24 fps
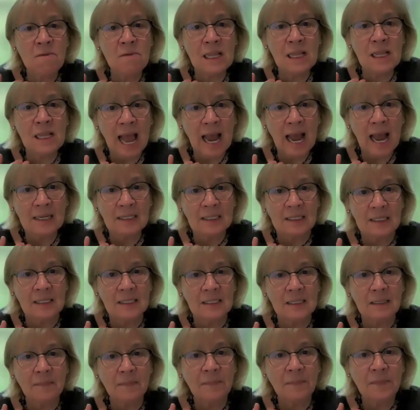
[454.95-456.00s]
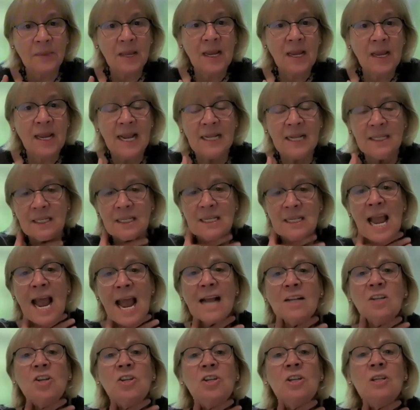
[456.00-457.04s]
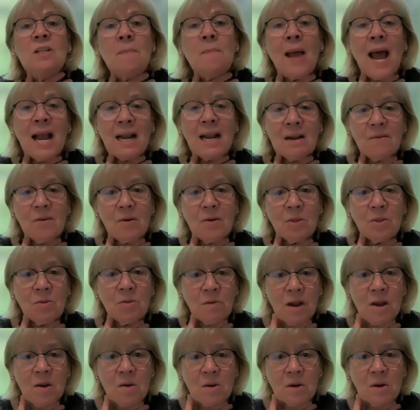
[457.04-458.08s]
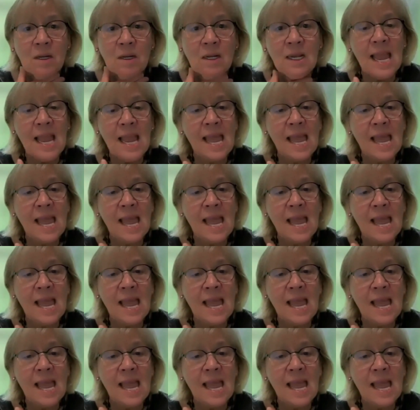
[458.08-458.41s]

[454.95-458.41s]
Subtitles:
tongue relaxes, it's attached to the back of our throat.